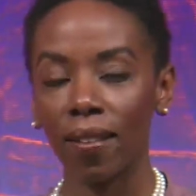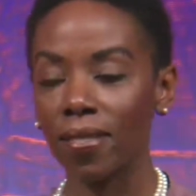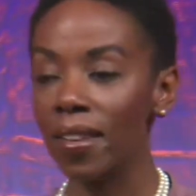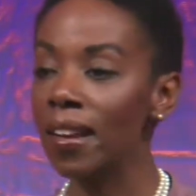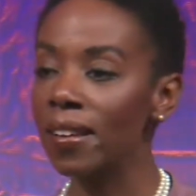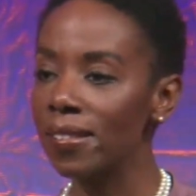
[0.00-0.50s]

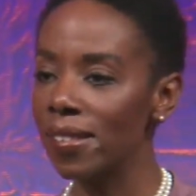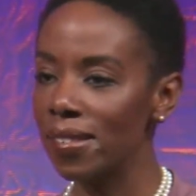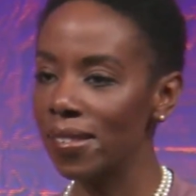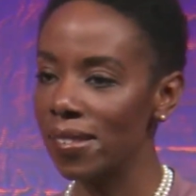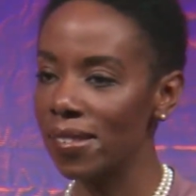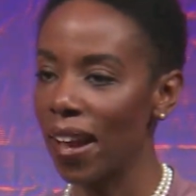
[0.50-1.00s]
things in
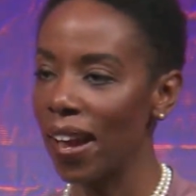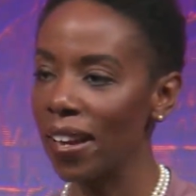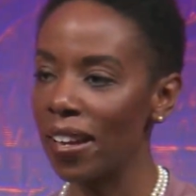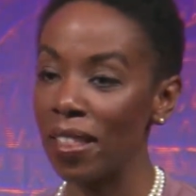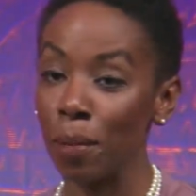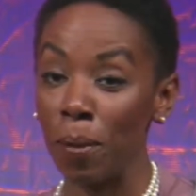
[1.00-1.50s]

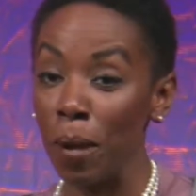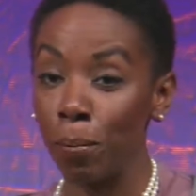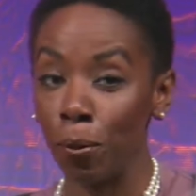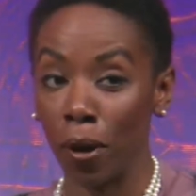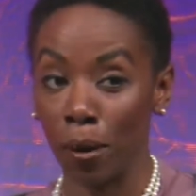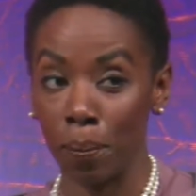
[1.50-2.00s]
society that
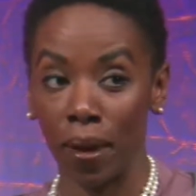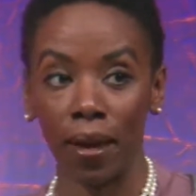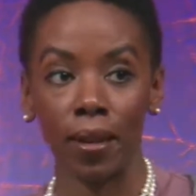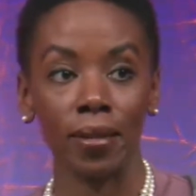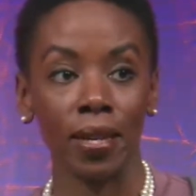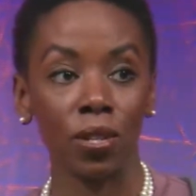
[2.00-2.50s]
people aren't paying
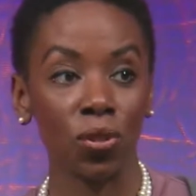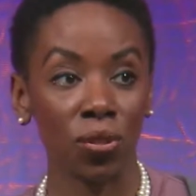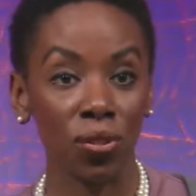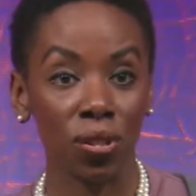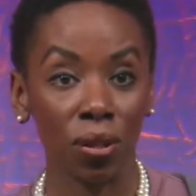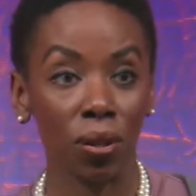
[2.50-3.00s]

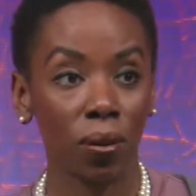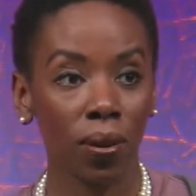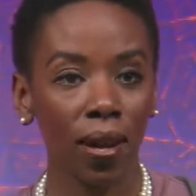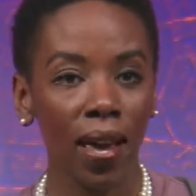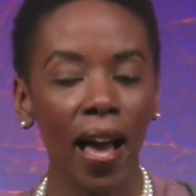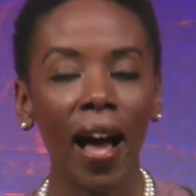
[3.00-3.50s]
attention to.
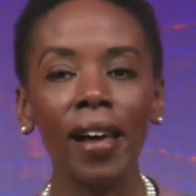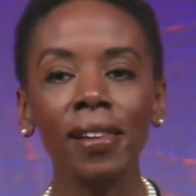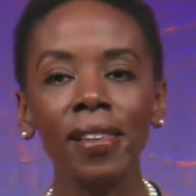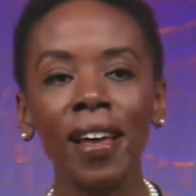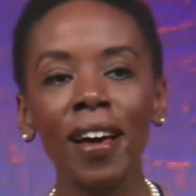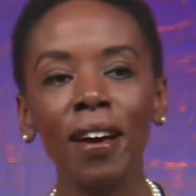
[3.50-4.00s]
I
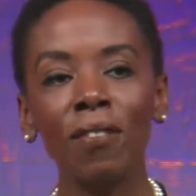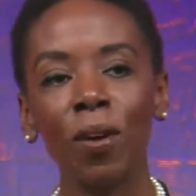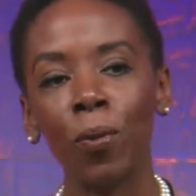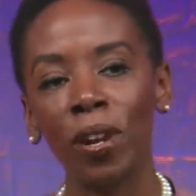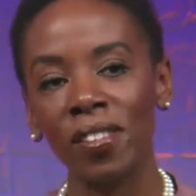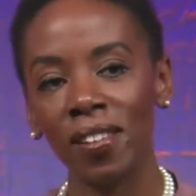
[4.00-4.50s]
love that
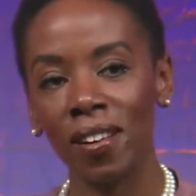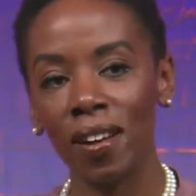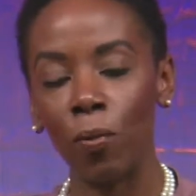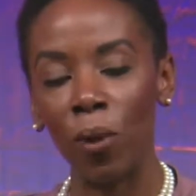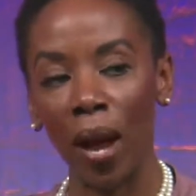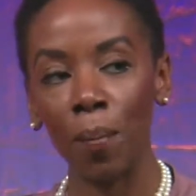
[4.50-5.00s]

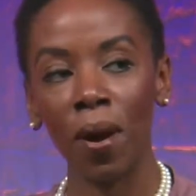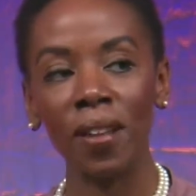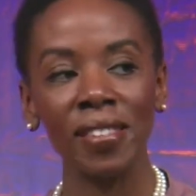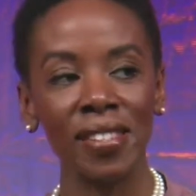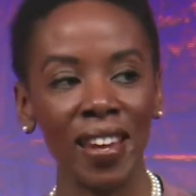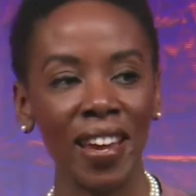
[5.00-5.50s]
when I'm on
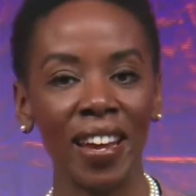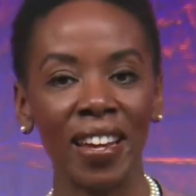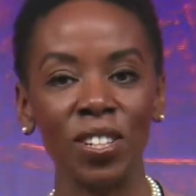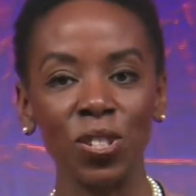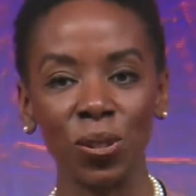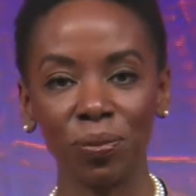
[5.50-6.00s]

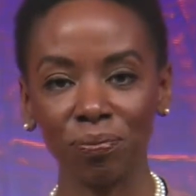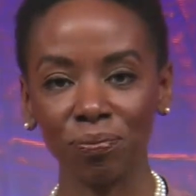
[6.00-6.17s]
stage,